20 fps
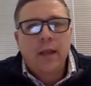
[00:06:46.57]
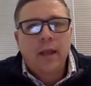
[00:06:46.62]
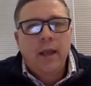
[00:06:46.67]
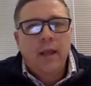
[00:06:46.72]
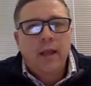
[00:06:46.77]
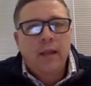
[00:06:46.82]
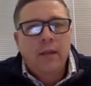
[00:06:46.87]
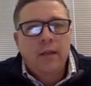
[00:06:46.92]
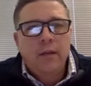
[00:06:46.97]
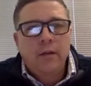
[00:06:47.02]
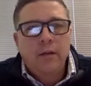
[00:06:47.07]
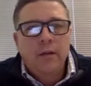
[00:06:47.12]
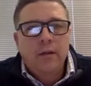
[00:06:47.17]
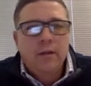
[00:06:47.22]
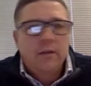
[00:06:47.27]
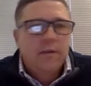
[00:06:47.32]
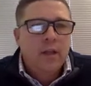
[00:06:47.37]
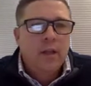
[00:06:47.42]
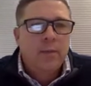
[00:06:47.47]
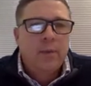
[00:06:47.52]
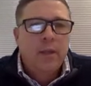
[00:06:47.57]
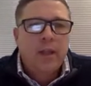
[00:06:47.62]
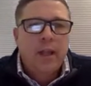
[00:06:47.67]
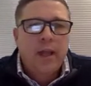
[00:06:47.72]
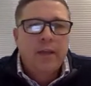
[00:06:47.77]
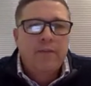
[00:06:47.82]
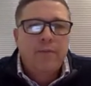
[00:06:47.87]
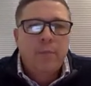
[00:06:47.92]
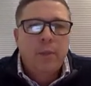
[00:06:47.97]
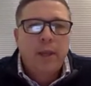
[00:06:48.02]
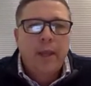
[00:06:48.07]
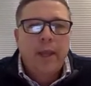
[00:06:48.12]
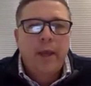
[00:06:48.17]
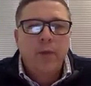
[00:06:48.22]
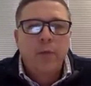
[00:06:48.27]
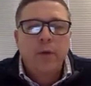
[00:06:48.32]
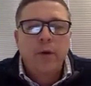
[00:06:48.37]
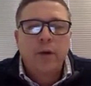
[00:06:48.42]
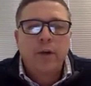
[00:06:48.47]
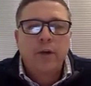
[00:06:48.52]
And then you could develop a life
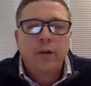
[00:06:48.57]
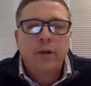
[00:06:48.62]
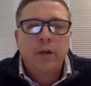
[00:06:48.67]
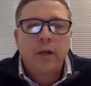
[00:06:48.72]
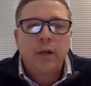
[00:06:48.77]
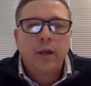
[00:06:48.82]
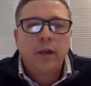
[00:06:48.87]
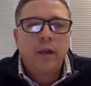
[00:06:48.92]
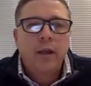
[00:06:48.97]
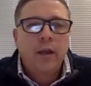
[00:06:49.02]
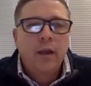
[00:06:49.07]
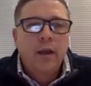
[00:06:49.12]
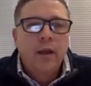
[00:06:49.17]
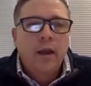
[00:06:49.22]
plan where you can